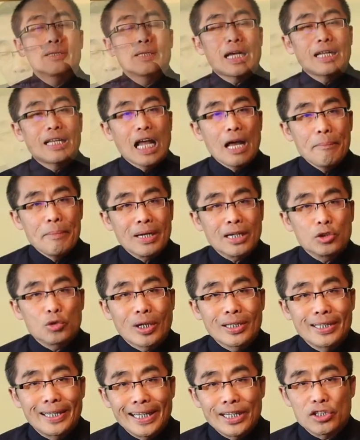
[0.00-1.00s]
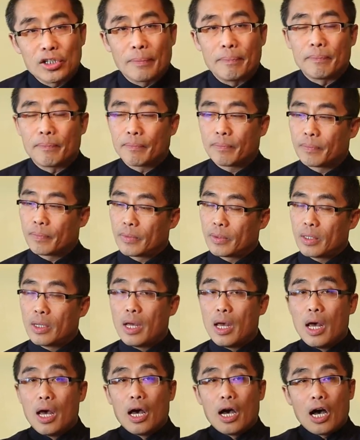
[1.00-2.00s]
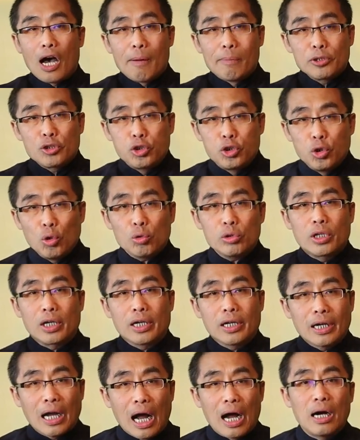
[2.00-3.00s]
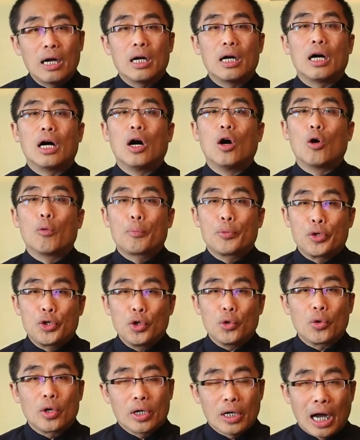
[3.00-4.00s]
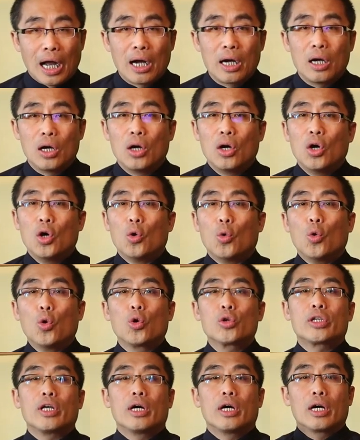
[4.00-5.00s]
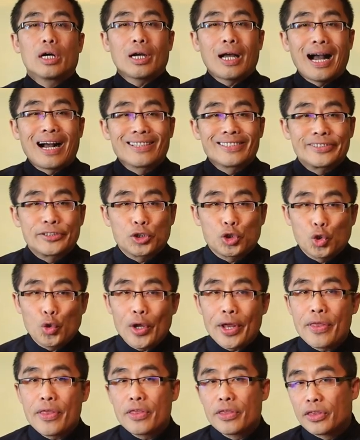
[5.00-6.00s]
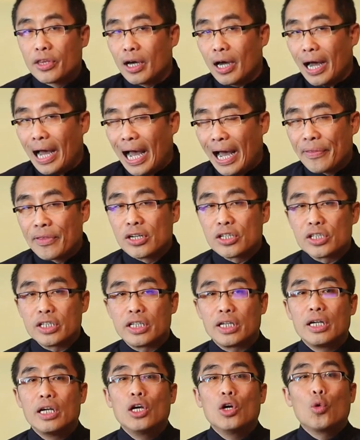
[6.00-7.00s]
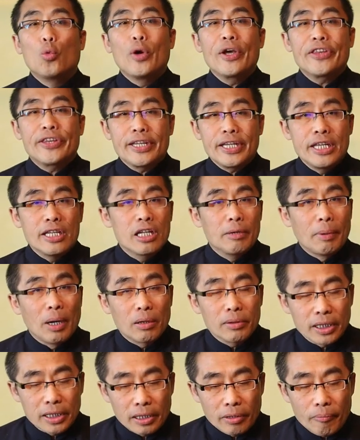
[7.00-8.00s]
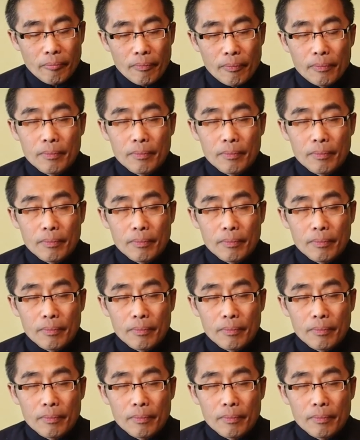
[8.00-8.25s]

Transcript: Dynamic translation. Absolute Gang or pure Gang would constrain the energy within the body,